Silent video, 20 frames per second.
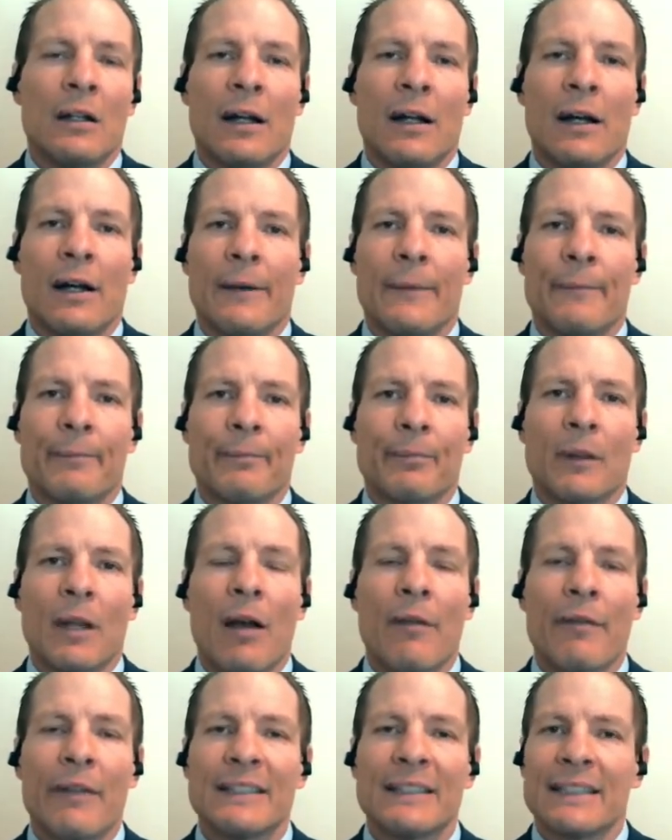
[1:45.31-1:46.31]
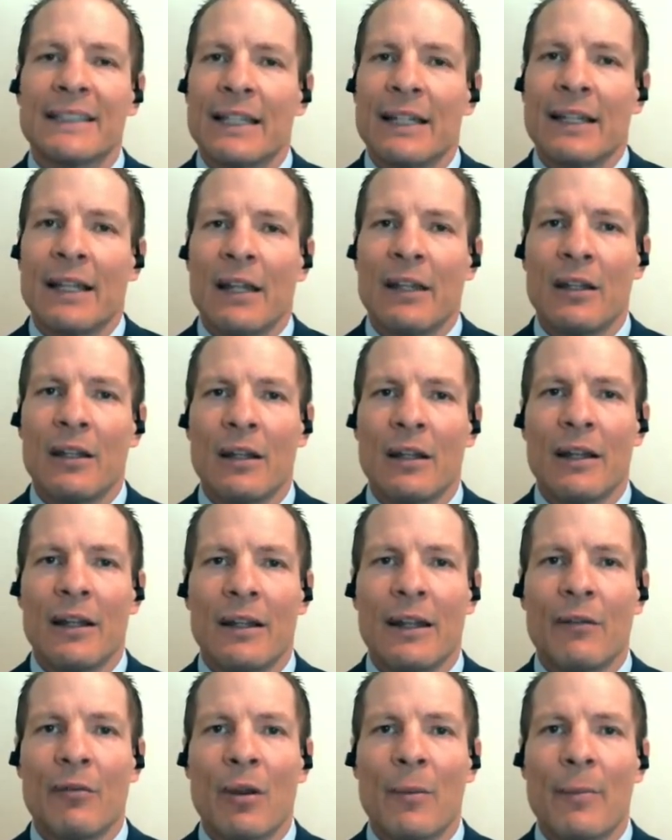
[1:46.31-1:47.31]
Obviously,
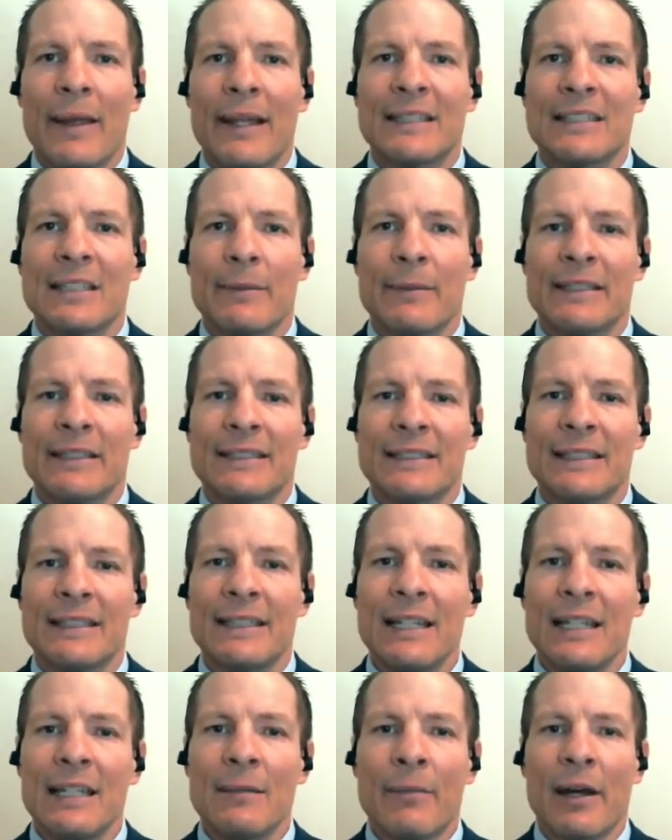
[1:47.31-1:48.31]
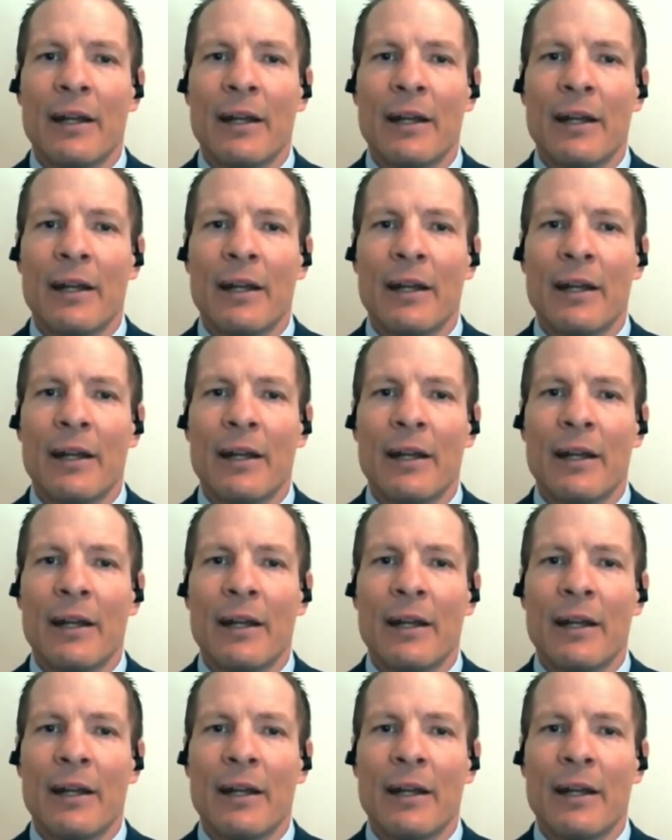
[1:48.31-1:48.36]
it remains to be seen,